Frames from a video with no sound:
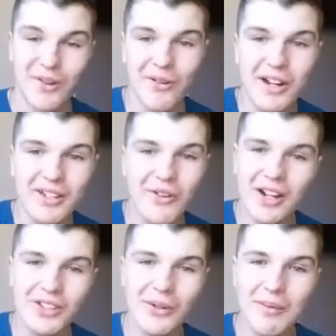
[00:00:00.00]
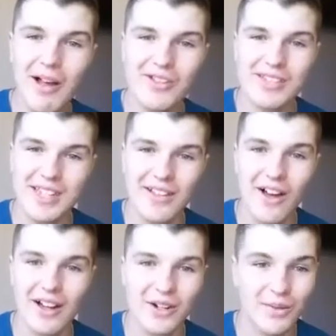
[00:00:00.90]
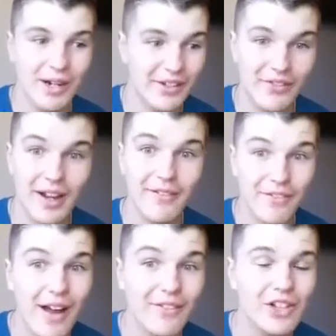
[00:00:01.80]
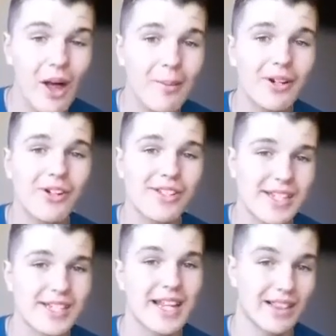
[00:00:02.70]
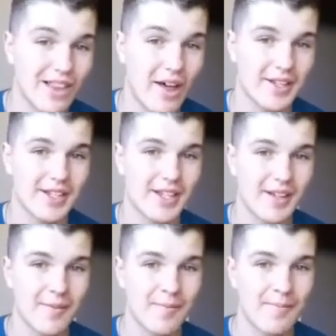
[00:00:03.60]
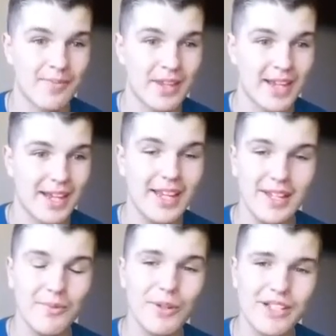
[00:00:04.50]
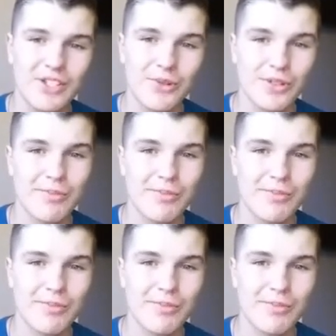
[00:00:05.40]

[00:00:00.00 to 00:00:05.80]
running 3 miles is a lot, or running 5 kilometers is a lot. It wins you,